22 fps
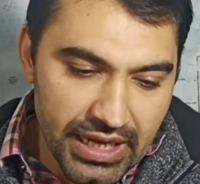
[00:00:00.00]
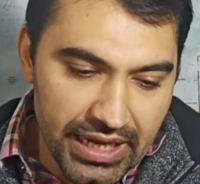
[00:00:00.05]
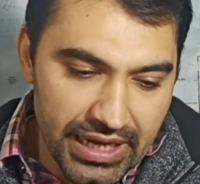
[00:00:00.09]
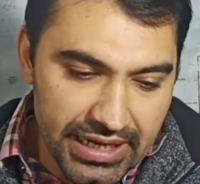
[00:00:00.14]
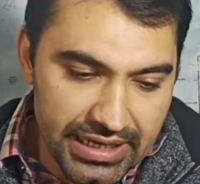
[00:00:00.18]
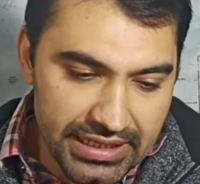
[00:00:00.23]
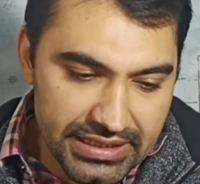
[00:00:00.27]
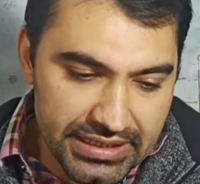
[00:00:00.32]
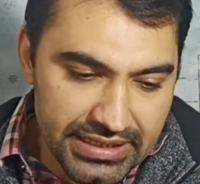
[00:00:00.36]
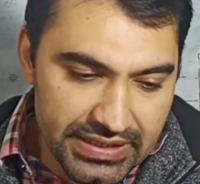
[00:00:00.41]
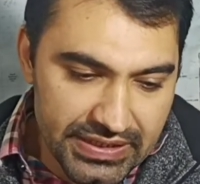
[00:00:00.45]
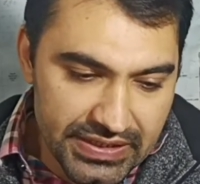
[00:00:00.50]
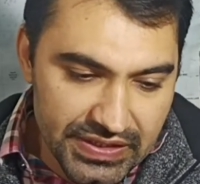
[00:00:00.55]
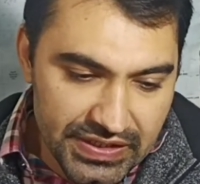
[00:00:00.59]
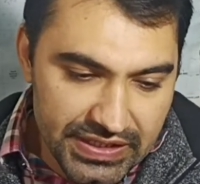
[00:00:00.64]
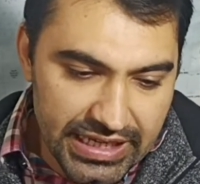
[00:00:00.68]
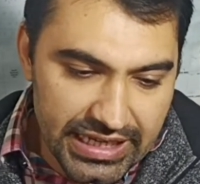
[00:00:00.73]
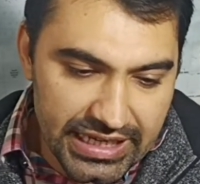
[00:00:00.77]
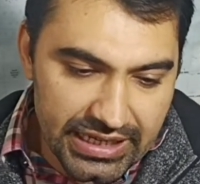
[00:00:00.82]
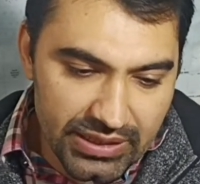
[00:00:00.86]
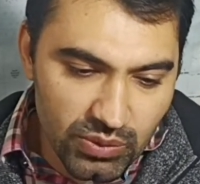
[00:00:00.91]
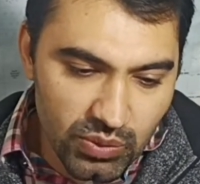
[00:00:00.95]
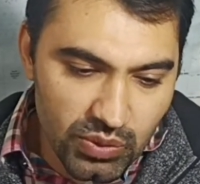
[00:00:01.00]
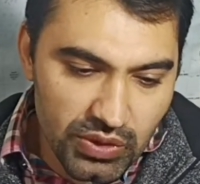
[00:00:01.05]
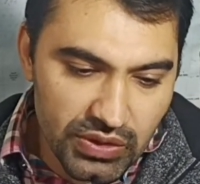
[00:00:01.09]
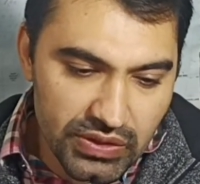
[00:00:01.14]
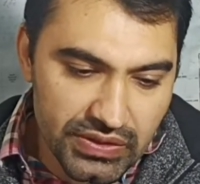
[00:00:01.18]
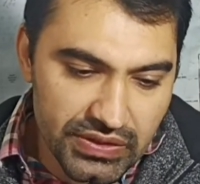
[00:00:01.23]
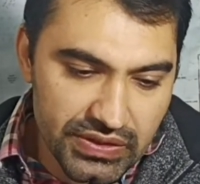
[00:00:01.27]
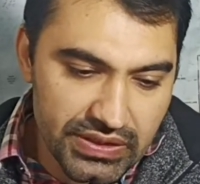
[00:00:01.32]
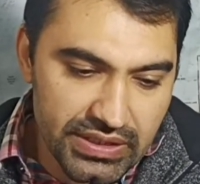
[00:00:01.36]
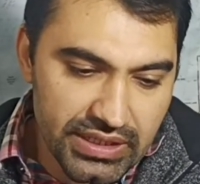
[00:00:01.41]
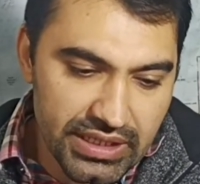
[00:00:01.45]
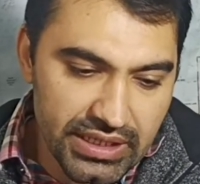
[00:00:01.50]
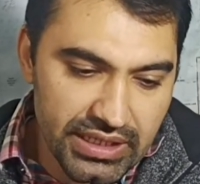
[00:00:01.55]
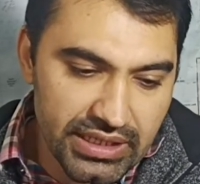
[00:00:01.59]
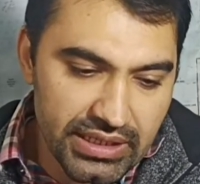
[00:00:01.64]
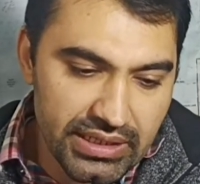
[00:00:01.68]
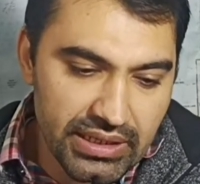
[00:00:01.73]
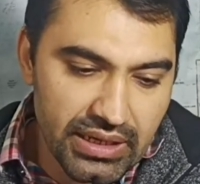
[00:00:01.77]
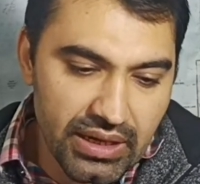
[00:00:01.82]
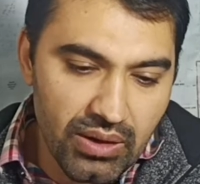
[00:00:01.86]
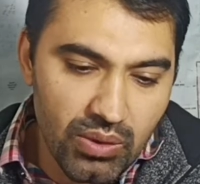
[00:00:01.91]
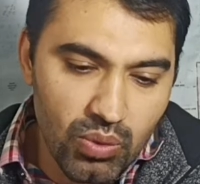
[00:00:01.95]
And the second was
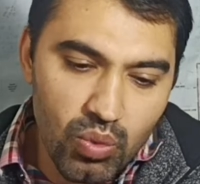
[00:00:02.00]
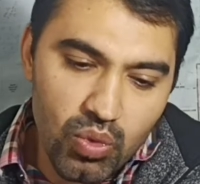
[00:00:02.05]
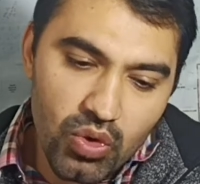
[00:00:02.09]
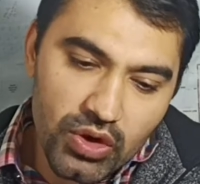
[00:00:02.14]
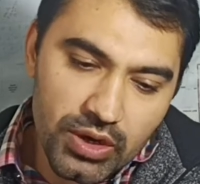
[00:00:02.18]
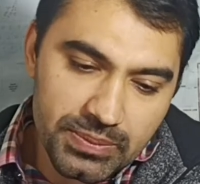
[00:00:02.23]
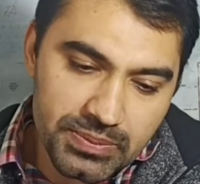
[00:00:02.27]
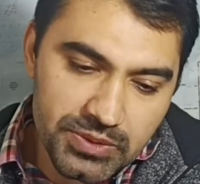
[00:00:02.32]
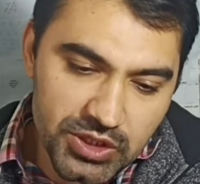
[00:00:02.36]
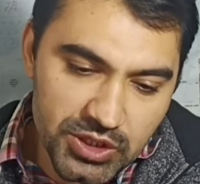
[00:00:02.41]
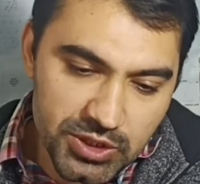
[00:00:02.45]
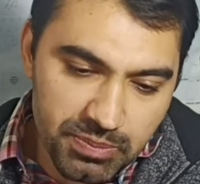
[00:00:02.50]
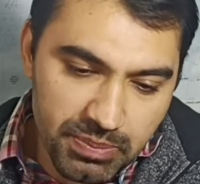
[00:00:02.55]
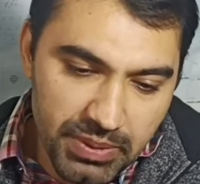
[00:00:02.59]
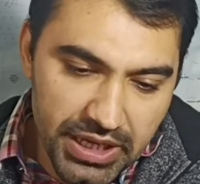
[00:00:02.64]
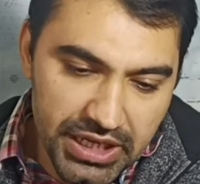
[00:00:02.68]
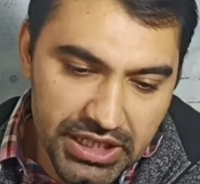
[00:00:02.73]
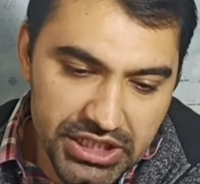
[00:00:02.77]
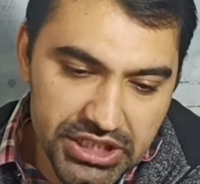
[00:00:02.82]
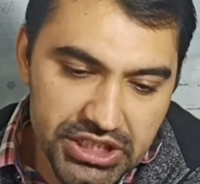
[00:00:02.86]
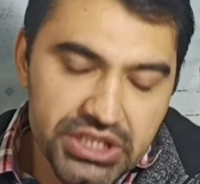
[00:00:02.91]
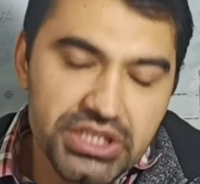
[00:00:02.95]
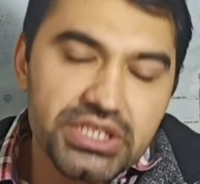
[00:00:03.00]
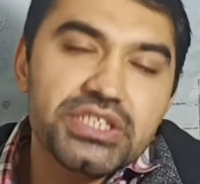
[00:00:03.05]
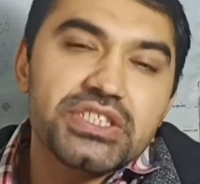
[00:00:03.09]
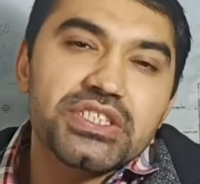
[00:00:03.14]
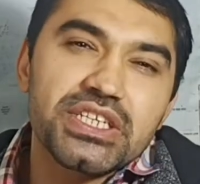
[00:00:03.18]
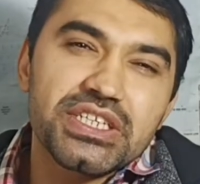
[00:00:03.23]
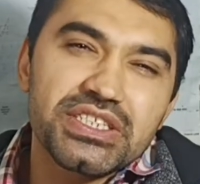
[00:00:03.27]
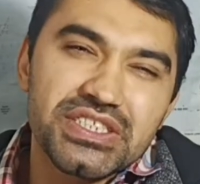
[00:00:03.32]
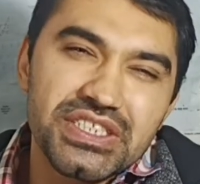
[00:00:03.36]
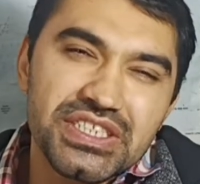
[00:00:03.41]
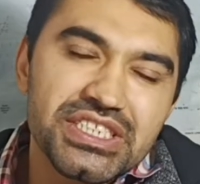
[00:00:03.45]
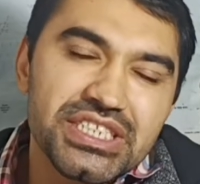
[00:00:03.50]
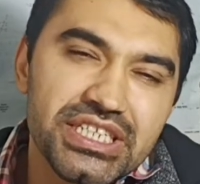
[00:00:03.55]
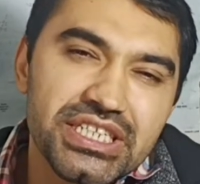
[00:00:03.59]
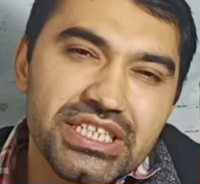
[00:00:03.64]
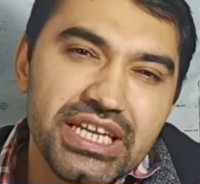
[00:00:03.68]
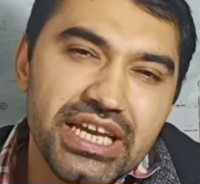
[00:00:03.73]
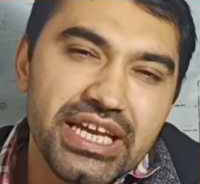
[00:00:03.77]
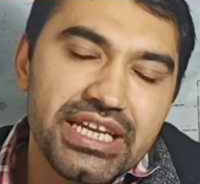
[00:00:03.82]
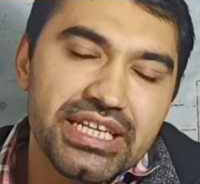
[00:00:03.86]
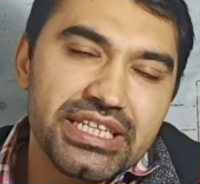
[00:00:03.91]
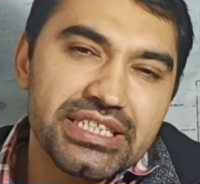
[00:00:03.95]
the War of Spanish Succession
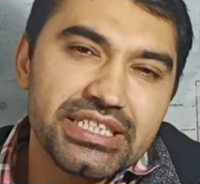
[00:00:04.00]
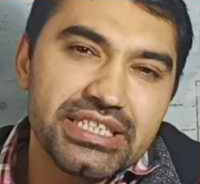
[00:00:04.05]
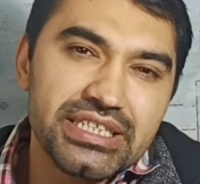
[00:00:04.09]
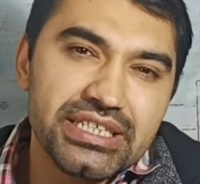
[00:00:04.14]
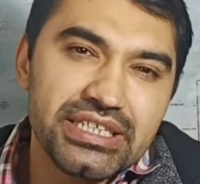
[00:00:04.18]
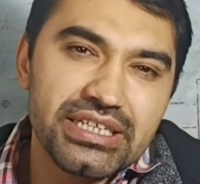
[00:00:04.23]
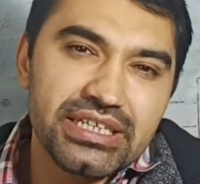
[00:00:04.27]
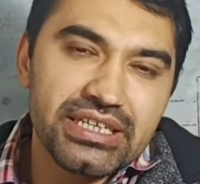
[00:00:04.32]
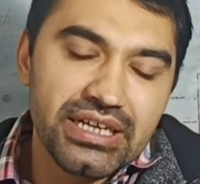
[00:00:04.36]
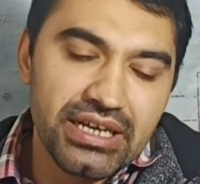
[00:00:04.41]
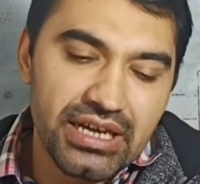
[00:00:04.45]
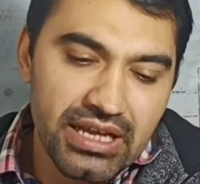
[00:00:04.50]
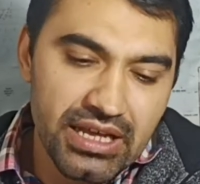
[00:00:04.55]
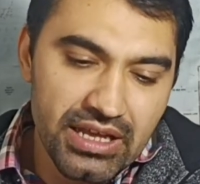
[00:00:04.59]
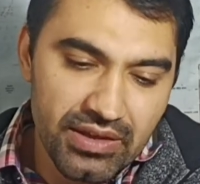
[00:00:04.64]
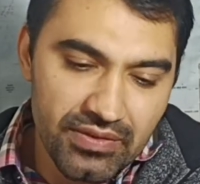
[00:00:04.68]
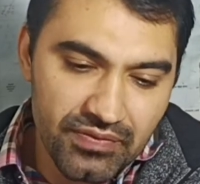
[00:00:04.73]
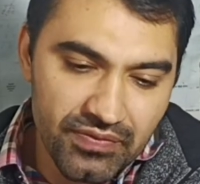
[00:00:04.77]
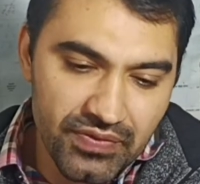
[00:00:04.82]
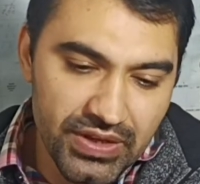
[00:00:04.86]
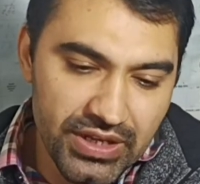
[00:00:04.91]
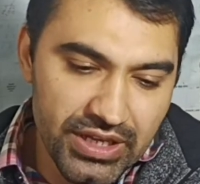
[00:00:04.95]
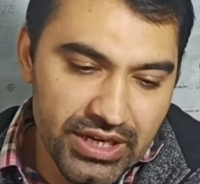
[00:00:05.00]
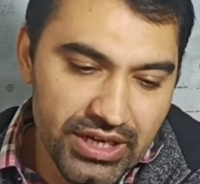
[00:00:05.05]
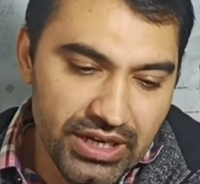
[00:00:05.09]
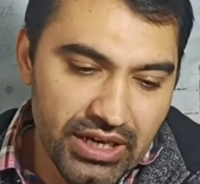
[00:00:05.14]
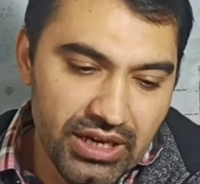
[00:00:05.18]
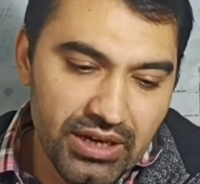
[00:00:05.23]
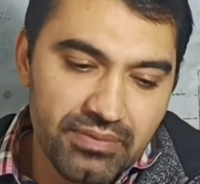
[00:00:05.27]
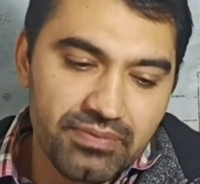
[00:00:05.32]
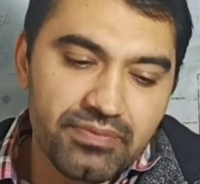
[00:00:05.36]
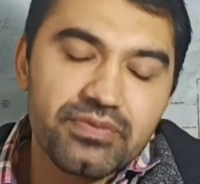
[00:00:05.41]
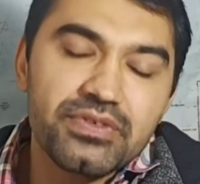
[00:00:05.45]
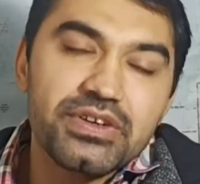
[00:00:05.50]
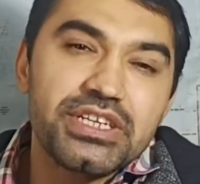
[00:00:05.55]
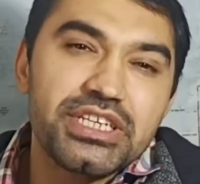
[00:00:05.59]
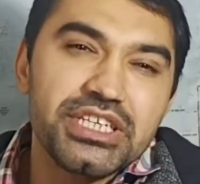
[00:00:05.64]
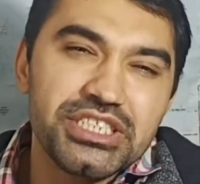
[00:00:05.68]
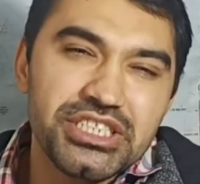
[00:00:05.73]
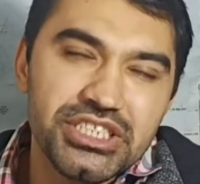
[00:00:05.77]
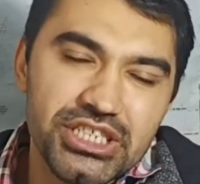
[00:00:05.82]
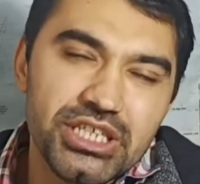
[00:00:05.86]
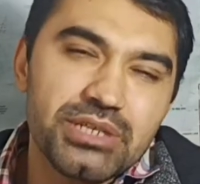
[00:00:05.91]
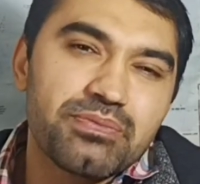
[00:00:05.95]
and the fear of
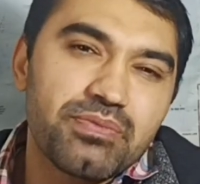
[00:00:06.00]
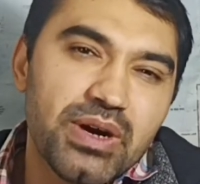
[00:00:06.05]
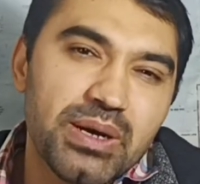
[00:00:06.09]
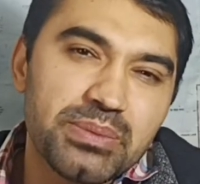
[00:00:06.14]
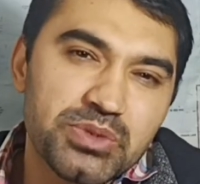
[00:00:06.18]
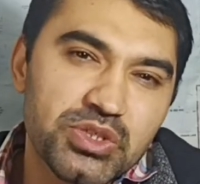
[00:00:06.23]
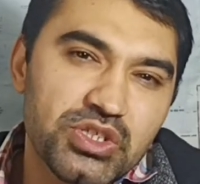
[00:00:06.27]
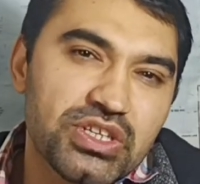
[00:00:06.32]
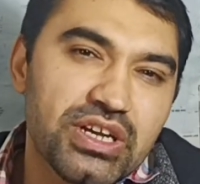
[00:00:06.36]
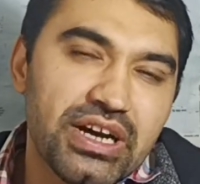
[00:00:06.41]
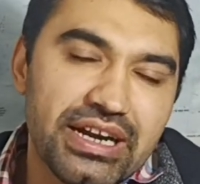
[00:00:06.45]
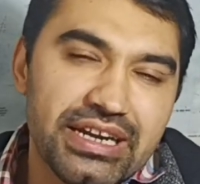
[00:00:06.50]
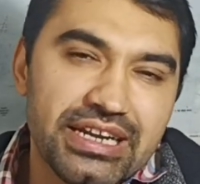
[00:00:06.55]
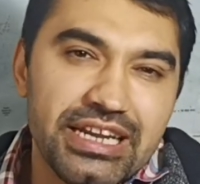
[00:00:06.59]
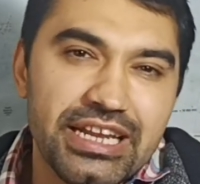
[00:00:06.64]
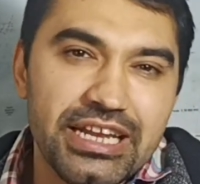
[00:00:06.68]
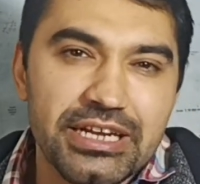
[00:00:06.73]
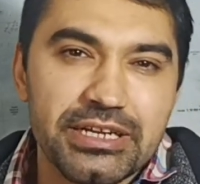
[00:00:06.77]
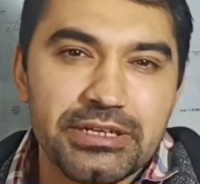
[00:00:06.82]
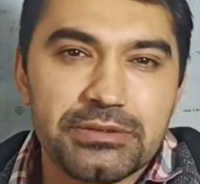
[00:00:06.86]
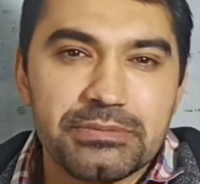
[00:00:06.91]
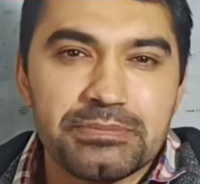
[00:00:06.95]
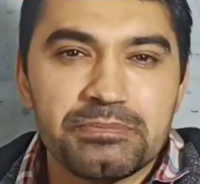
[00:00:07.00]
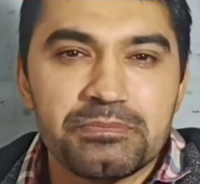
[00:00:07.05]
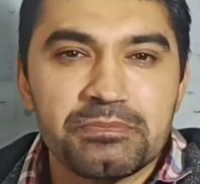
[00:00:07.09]
danger from Scotland.